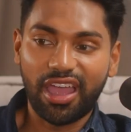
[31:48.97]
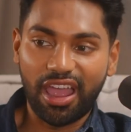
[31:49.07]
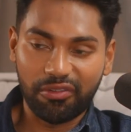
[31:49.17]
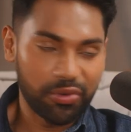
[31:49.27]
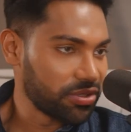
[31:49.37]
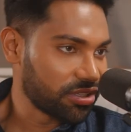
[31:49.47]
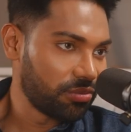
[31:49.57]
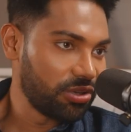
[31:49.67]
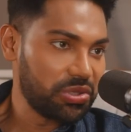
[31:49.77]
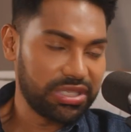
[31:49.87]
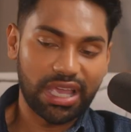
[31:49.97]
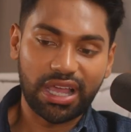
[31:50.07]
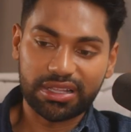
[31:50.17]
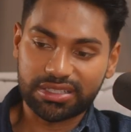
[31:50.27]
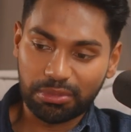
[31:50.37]
Everyone's going to be using
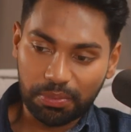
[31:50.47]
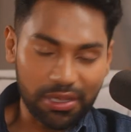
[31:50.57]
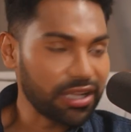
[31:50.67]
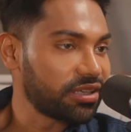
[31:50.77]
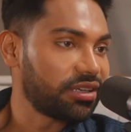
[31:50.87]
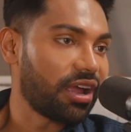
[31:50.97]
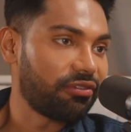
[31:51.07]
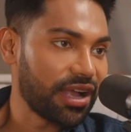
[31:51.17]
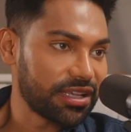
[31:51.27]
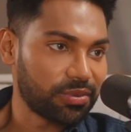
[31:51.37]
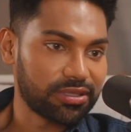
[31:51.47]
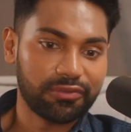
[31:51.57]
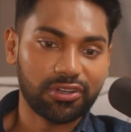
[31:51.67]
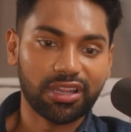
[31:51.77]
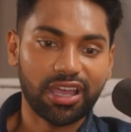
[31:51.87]
AI. It's going to be plugged into every aspect
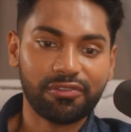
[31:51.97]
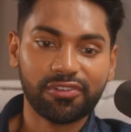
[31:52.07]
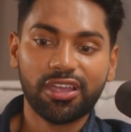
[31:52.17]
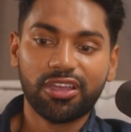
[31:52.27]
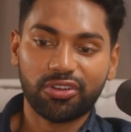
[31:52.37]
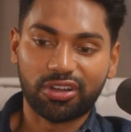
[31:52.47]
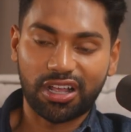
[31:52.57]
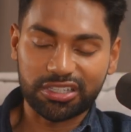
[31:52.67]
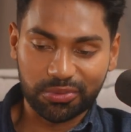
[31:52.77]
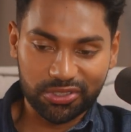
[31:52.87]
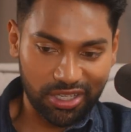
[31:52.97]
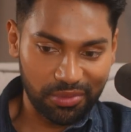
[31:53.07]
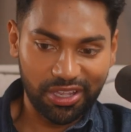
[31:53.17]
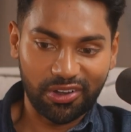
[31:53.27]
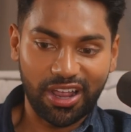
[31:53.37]
of your life. Your customers are going
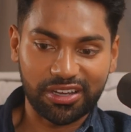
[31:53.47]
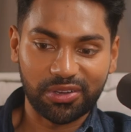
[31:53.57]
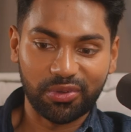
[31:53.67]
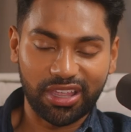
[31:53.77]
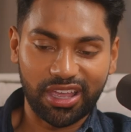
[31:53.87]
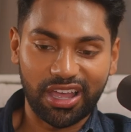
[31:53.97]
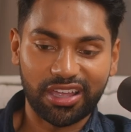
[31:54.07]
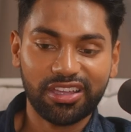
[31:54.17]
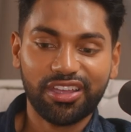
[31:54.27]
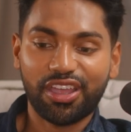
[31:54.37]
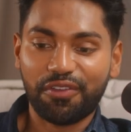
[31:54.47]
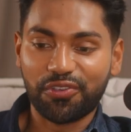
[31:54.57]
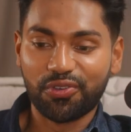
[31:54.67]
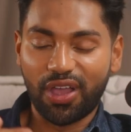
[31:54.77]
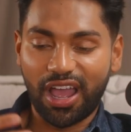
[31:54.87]
to be interacting with AI. If
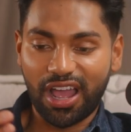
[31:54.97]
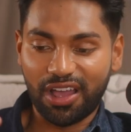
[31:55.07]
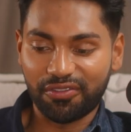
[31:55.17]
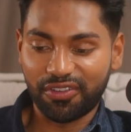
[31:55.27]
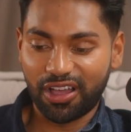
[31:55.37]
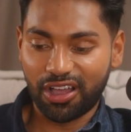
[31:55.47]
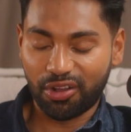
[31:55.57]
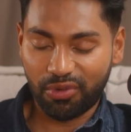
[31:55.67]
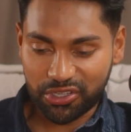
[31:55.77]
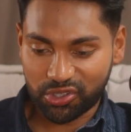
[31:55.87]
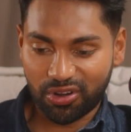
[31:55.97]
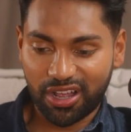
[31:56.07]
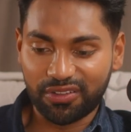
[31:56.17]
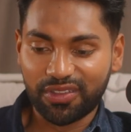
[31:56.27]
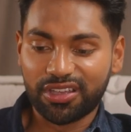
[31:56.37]
you have a
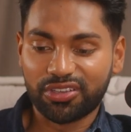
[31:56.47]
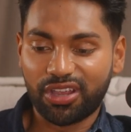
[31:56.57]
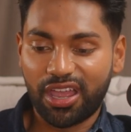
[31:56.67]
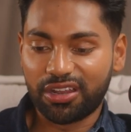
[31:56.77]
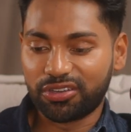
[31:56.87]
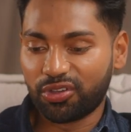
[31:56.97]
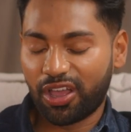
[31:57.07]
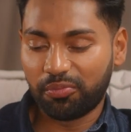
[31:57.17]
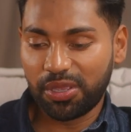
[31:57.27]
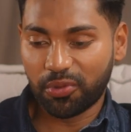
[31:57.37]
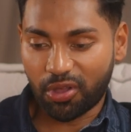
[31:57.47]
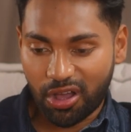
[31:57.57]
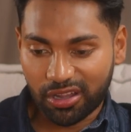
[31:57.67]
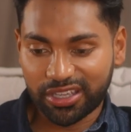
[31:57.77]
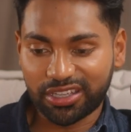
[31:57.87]
restaurant and you have people
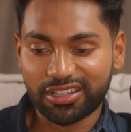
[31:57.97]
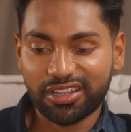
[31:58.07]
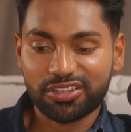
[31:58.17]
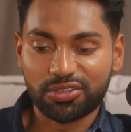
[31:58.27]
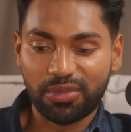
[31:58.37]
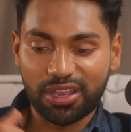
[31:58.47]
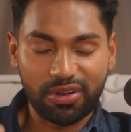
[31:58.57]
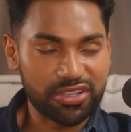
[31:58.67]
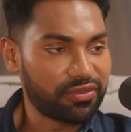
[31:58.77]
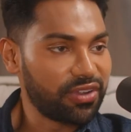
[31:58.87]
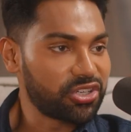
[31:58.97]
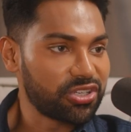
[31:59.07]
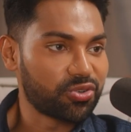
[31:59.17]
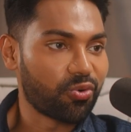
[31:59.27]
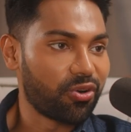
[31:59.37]
calling to make
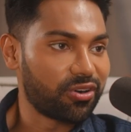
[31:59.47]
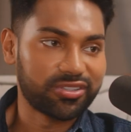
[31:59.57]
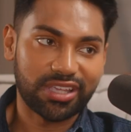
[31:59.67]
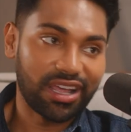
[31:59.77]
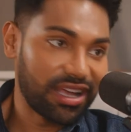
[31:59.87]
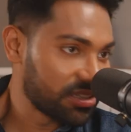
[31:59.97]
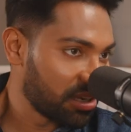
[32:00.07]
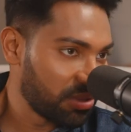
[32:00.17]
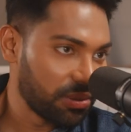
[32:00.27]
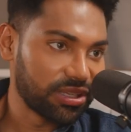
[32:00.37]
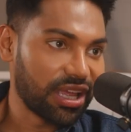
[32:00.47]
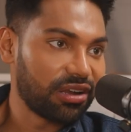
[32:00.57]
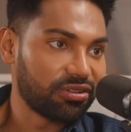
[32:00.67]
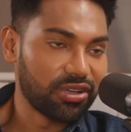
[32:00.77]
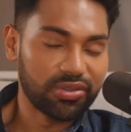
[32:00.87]
reservations or orders, AI is going to be able to
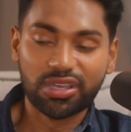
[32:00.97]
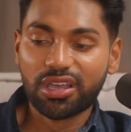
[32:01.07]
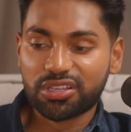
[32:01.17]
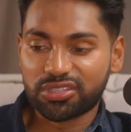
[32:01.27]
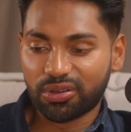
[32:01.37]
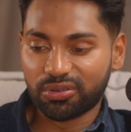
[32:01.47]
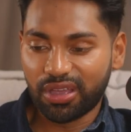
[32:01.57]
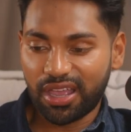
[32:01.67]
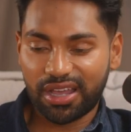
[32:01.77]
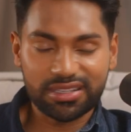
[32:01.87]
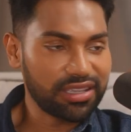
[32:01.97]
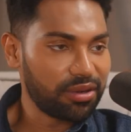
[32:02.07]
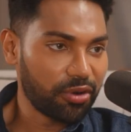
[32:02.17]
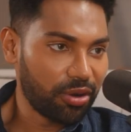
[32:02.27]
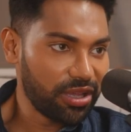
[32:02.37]
handle those. So AI is going
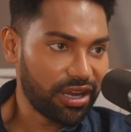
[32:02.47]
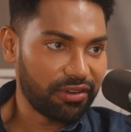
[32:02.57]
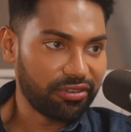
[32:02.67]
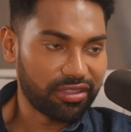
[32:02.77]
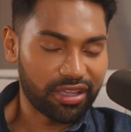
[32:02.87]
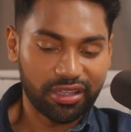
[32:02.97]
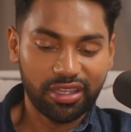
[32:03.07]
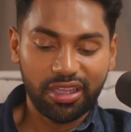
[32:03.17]
to permeate everything.